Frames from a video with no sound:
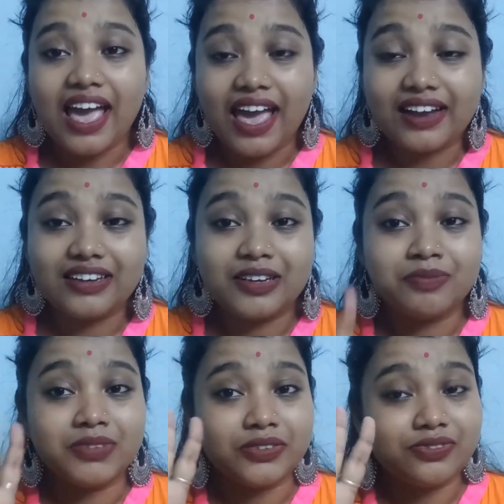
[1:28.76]
Hack
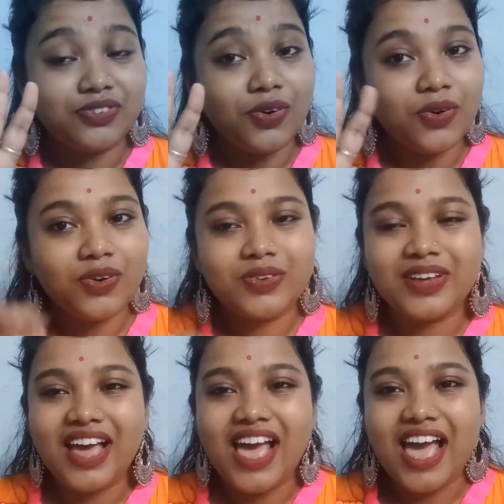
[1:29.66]
number 4.
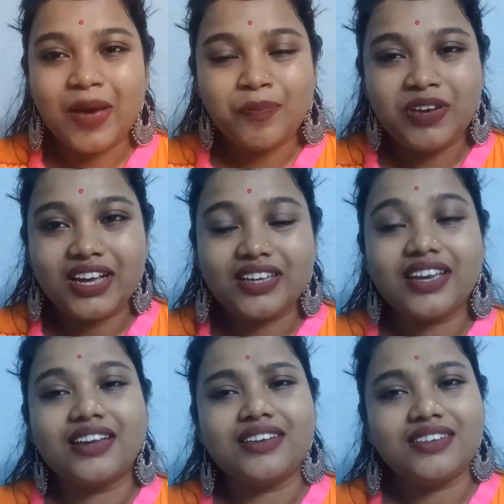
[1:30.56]
Apply
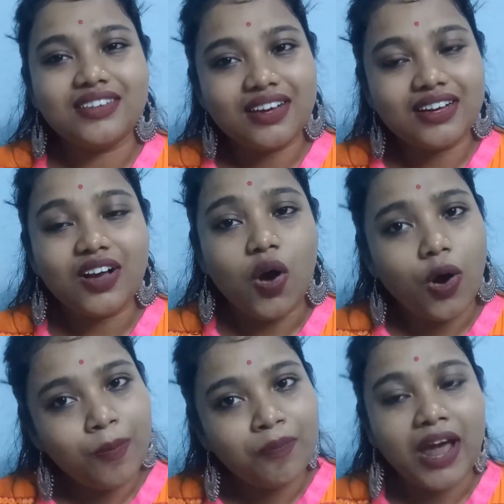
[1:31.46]
a dark
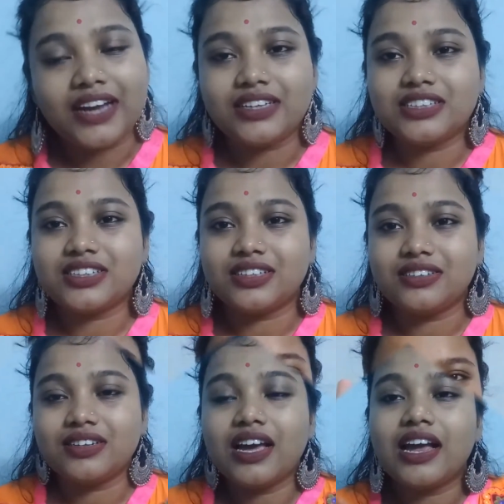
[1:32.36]
or bright shade
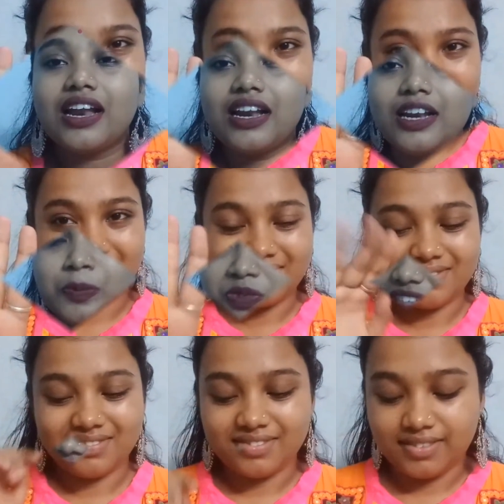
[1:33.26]
lipstick.